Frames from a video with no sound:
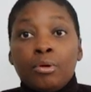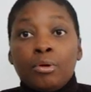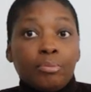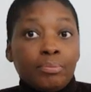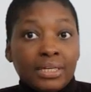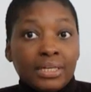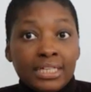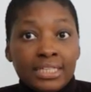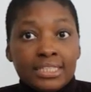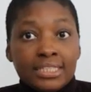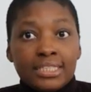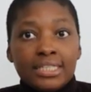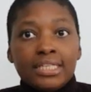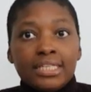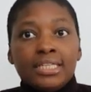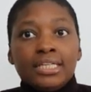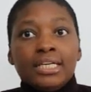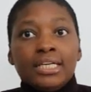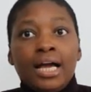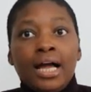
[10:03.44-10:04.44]

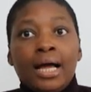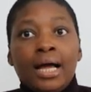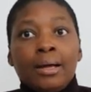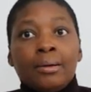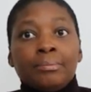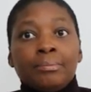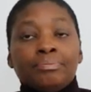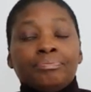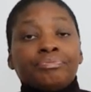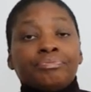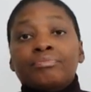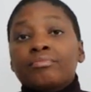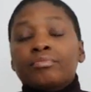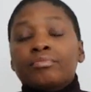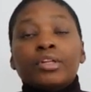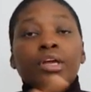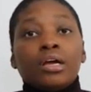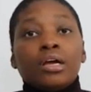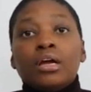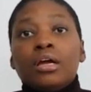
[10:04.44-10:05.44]
mobility, um,
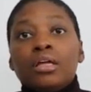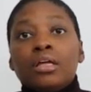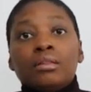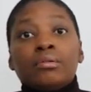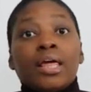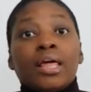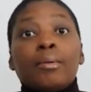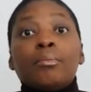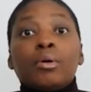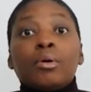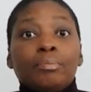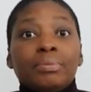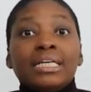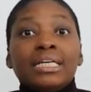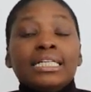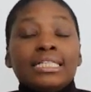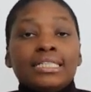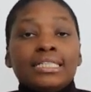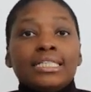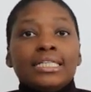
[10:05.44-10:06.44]
their
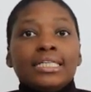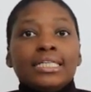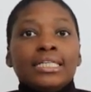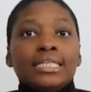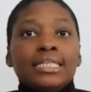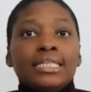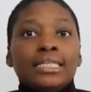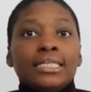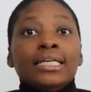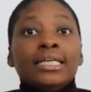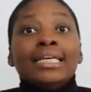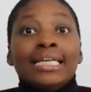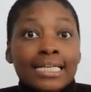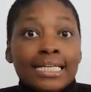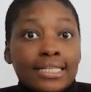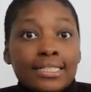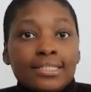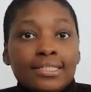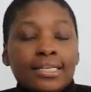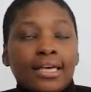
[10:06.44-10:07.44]
mobility
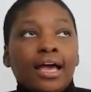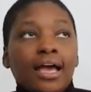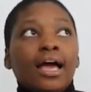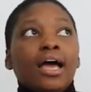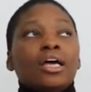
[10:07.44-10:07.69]
needs.